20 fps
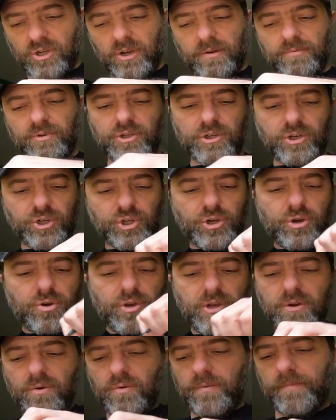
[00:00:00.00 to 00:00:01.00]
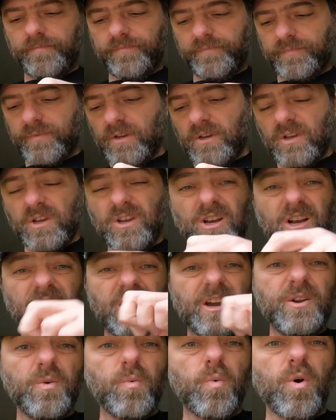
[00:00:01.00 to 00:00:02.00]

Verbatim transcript: So I'm just going to show you kind of